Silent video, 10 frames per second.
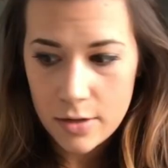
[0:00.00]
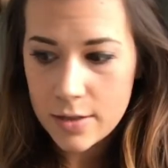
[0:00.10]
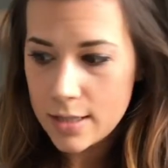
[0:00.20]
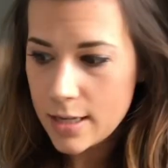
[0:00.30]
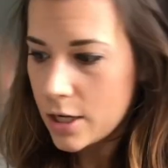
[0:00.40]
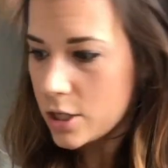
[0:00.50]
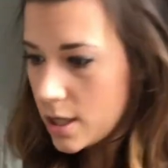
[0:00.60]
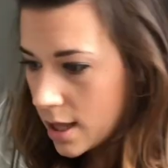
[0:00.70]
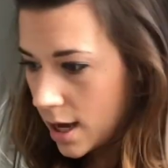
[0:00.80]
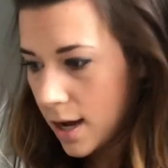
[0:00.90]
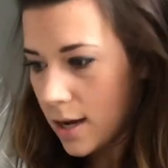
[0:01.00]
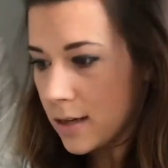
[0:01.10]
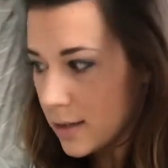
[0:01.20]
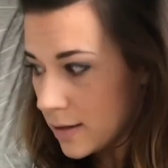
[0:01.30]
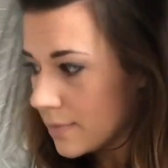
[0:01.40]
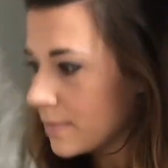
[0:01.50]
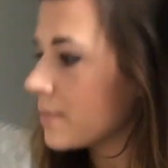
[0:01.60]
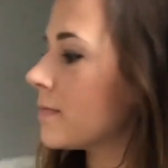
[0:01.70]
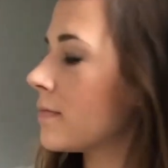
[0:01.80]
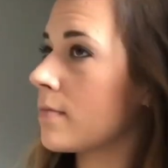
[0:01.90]
You section that,
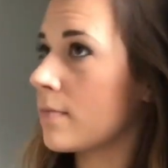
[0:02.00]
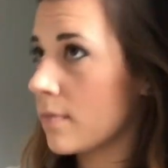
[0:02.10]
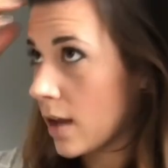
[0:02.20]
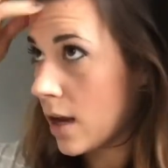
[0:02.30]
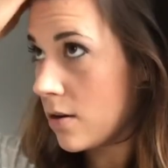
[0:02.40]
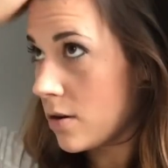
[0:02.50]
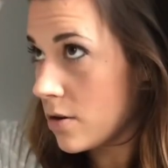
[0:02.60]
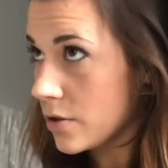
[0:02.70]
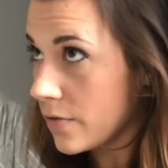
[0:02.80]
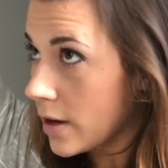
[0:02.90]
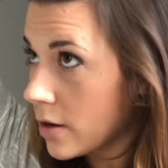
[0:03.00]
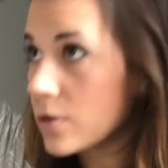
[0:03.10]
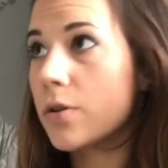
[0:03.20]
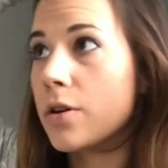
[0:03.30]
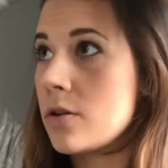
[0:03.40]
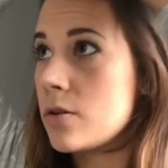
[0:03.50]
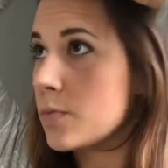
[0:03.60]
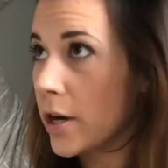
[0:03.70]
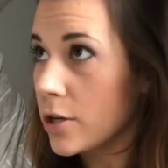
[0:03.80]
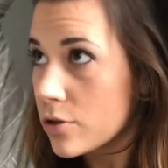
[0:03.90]
and you can use your fingers or you can use a
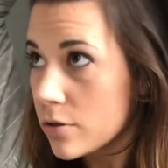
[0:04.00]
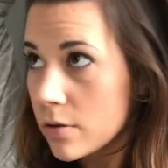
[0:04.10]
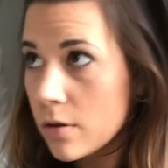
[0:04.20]
brush.